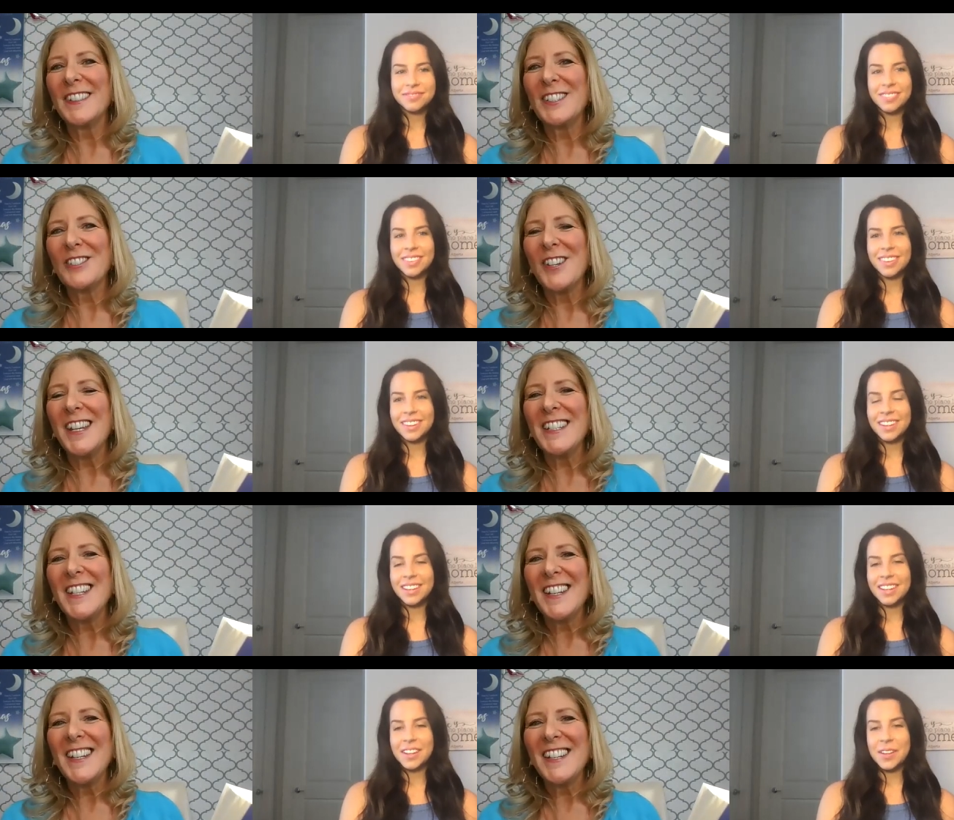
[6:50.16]

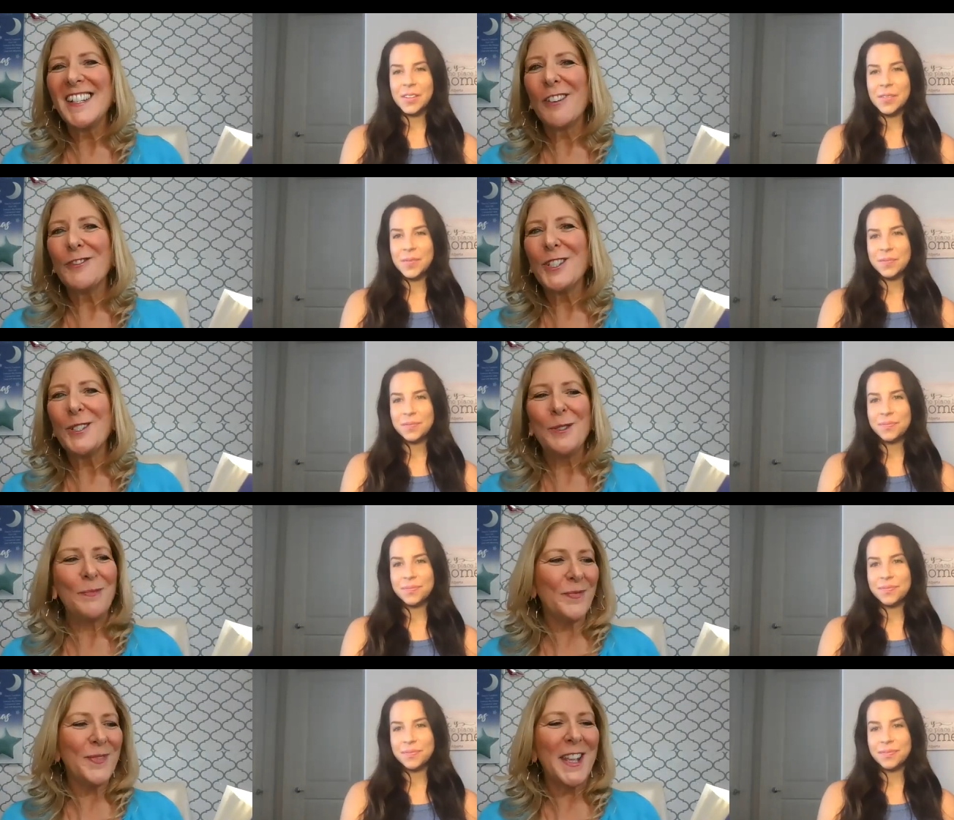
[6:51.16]
Speaker 1: intrigued enough
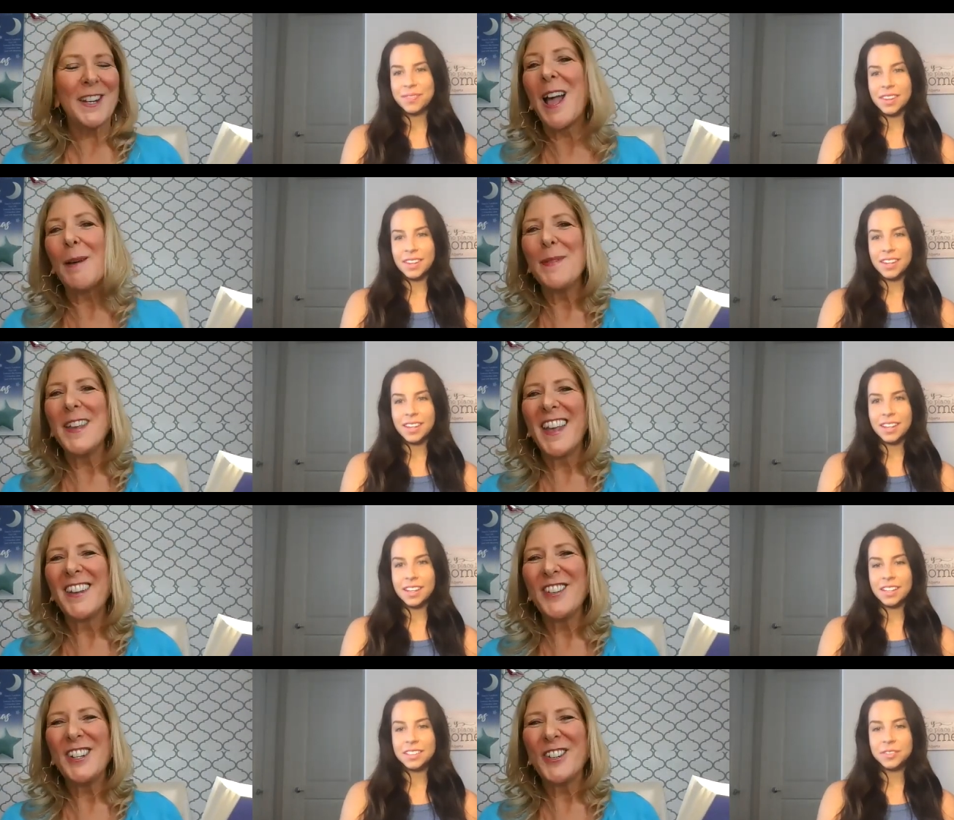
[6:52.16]
to get a copy
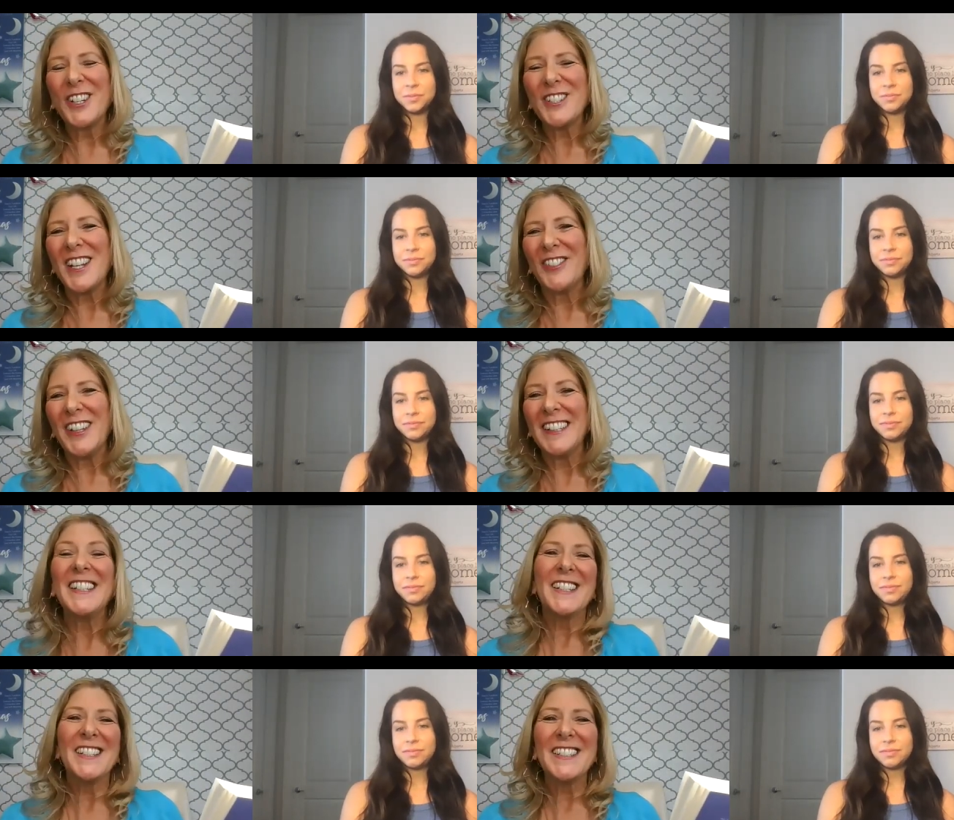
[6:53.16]
and read it for yourself and
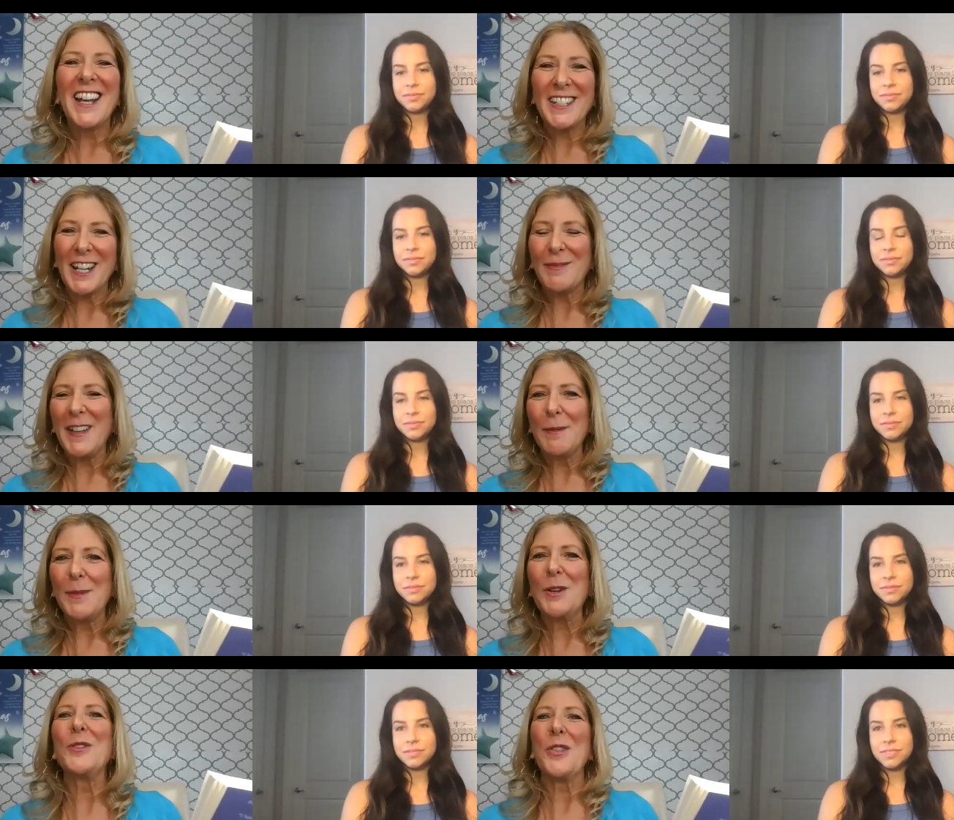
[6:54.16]
contact me.
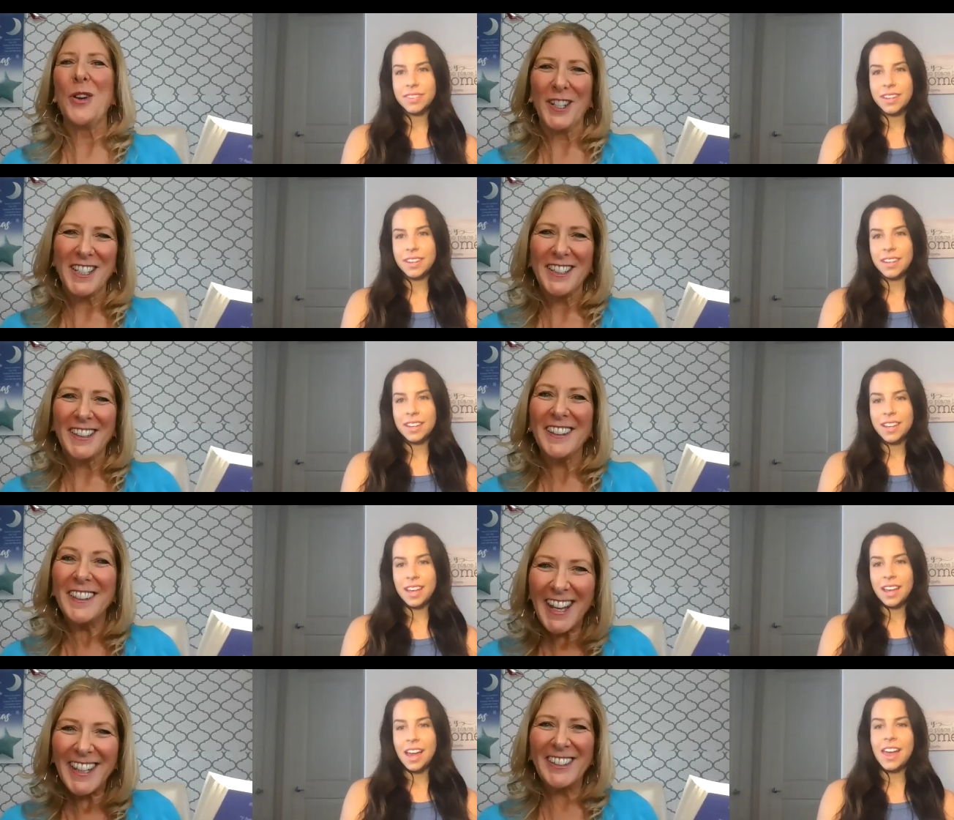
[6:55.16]
Let me know your thoughts.
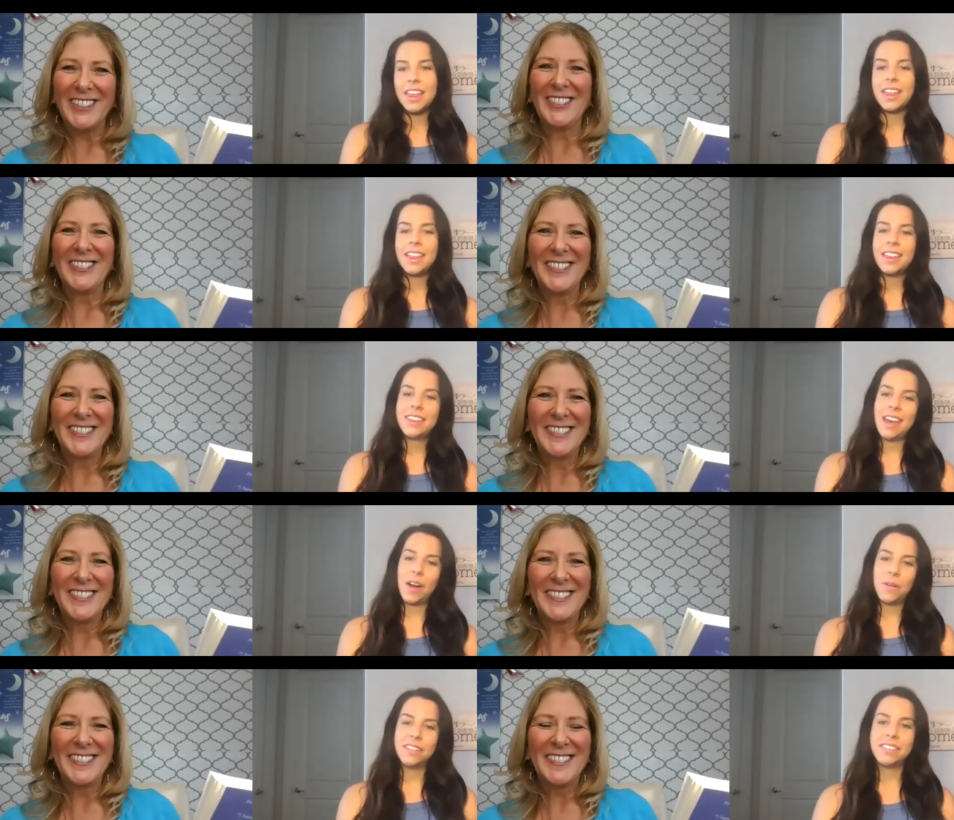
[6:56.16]
Speaker 2: Thank you.
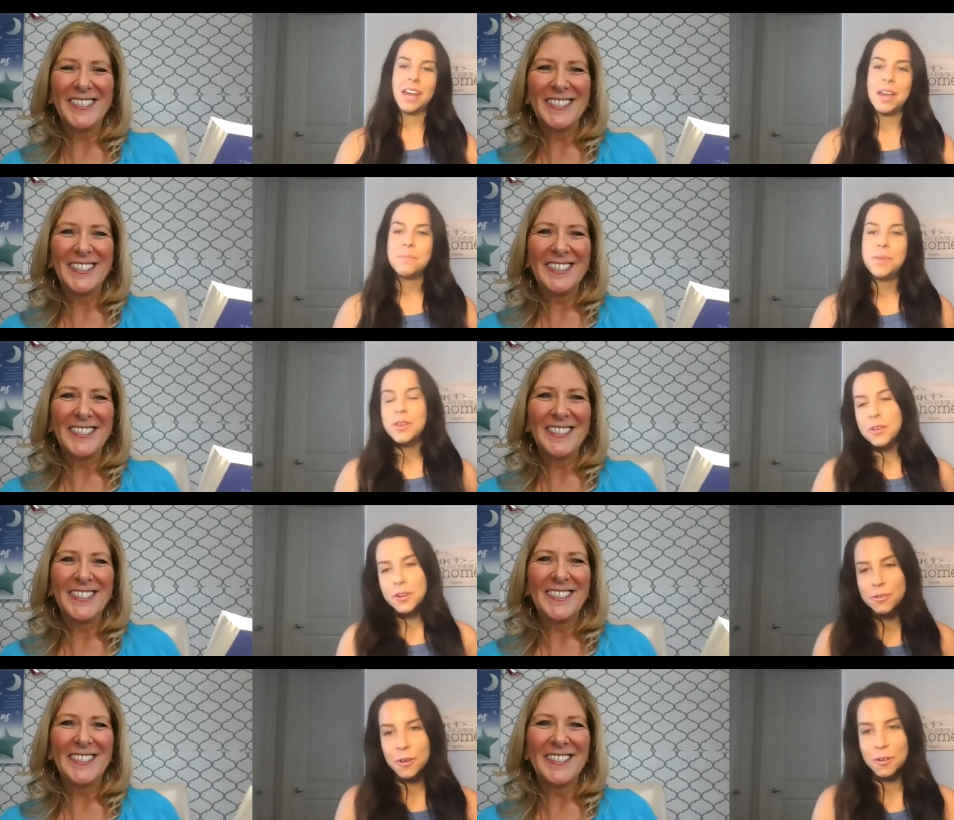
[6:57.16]
That was a
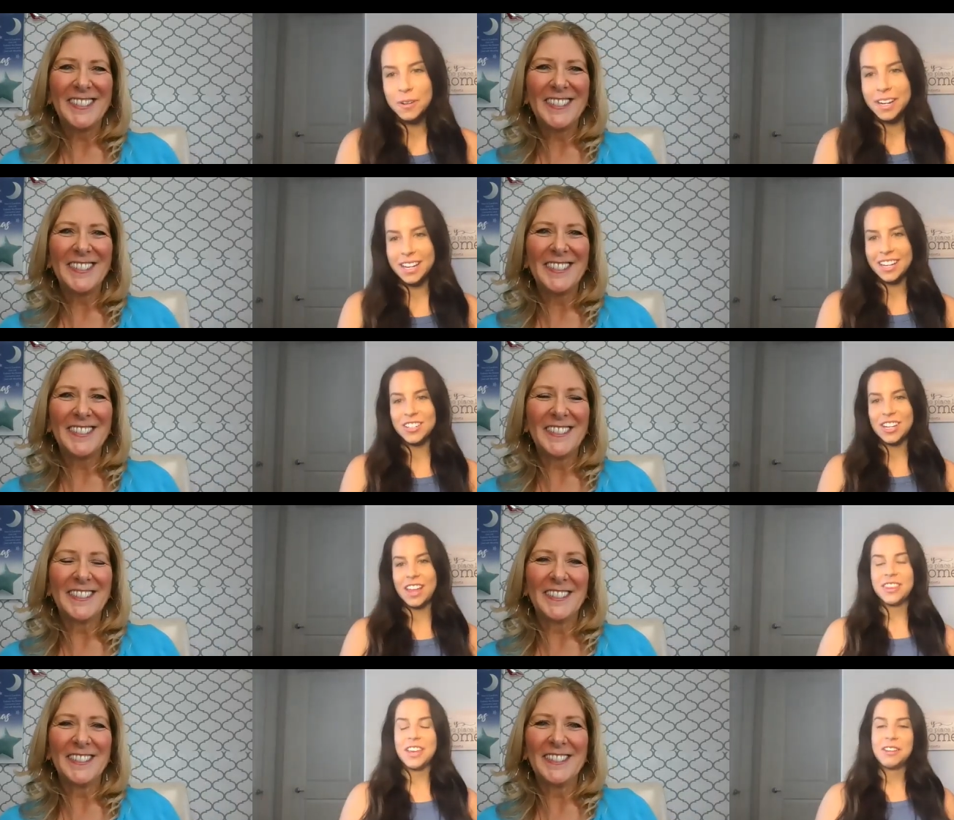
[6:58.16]
beautiful reading,
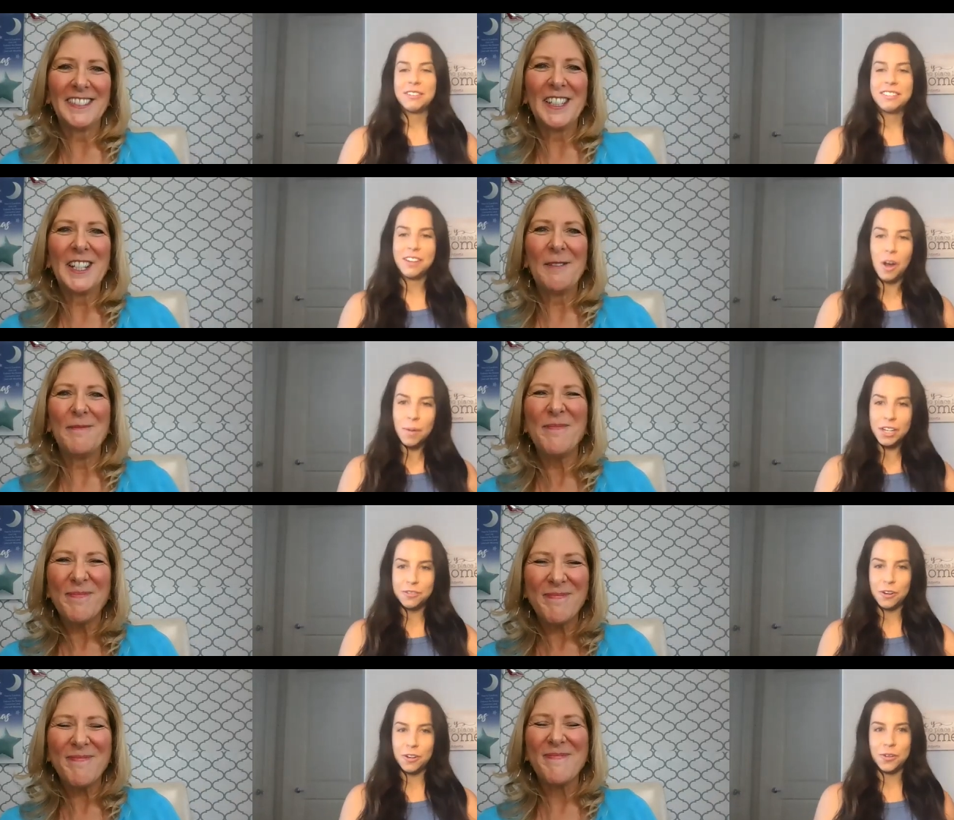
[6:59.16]
Jen. Thank you so
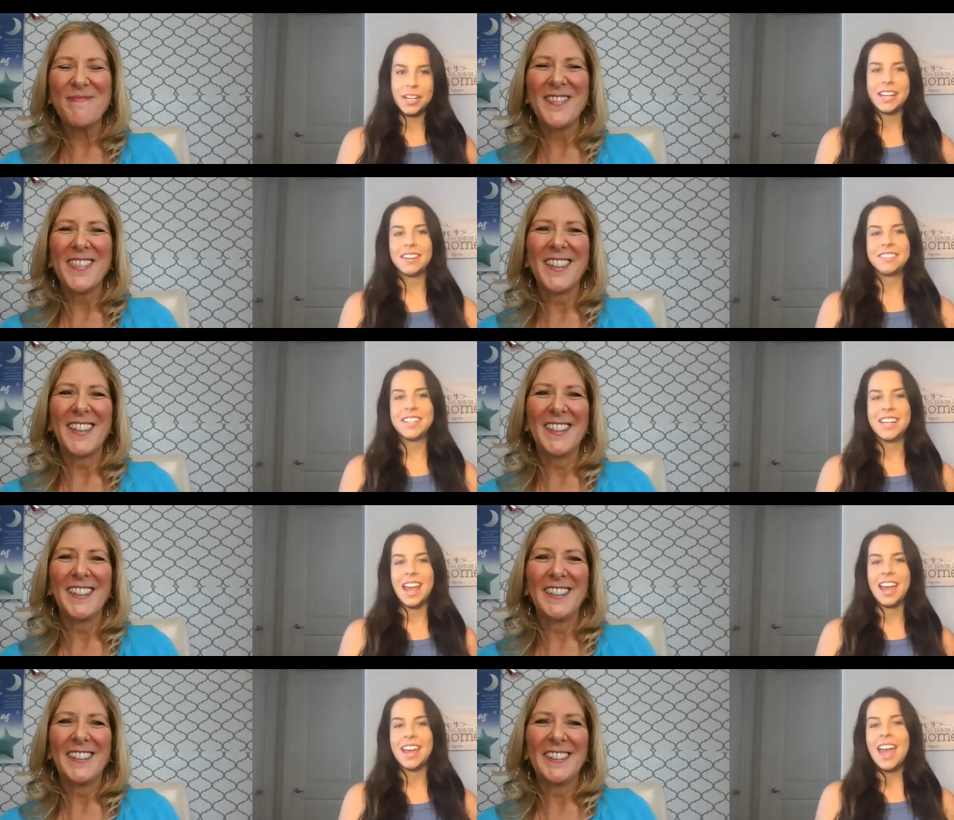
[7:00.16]
much for joining us
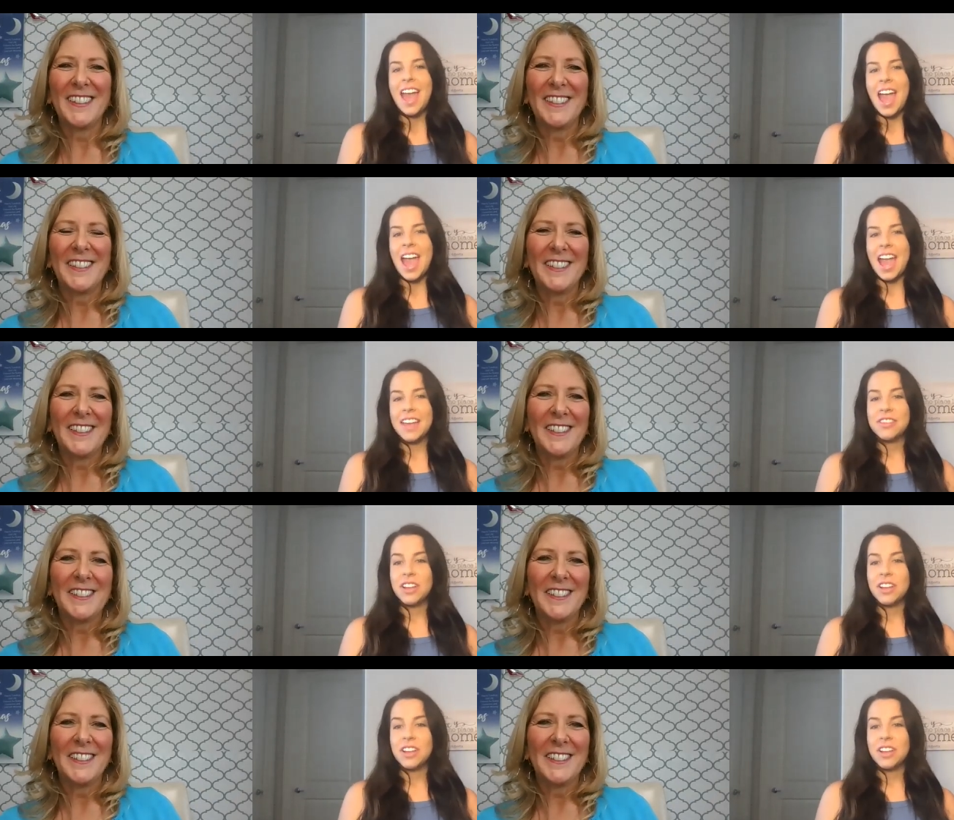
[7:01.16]
today. And